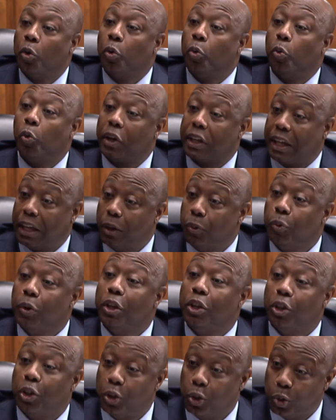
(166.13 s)
What can we
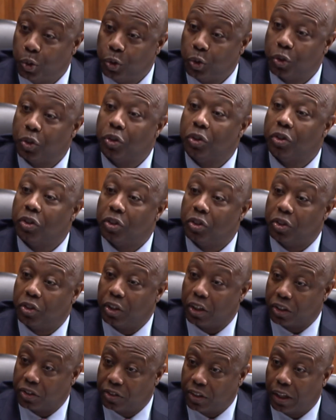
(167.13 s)
do
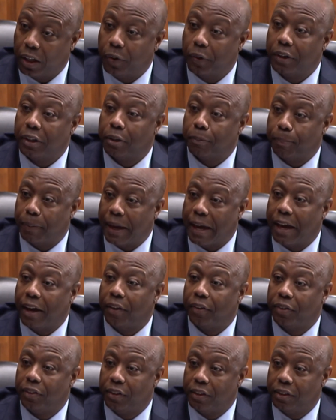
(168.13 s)
to accelerate the
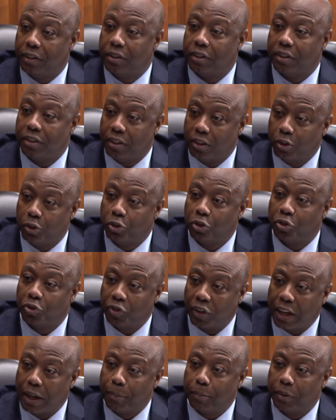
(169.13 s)
path to those
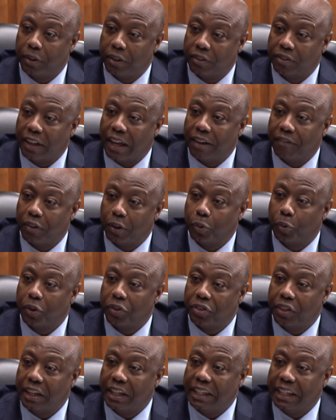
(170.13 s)
families having
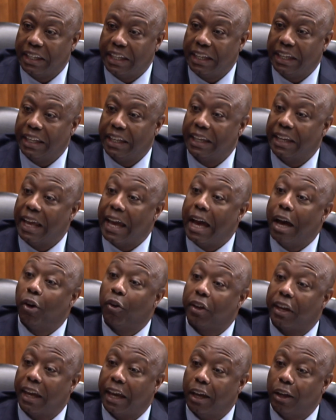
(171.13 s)
what they need, and how
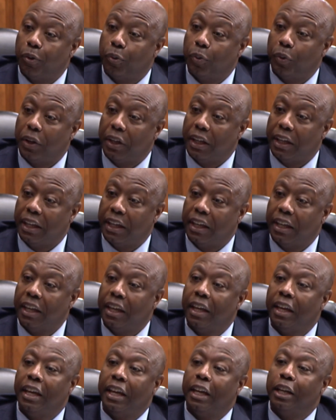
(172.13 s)
can we
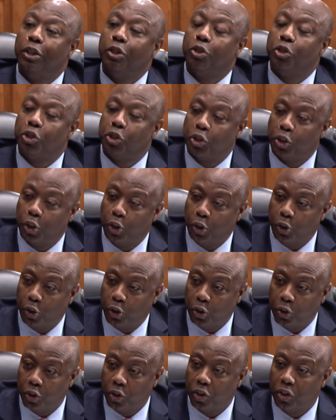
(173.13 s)

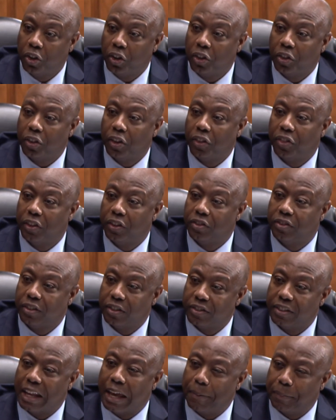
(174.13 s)
ensure that this
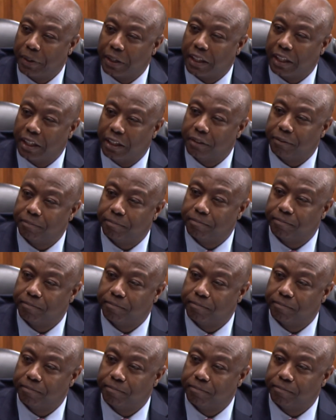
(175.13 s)
doesn't happen again?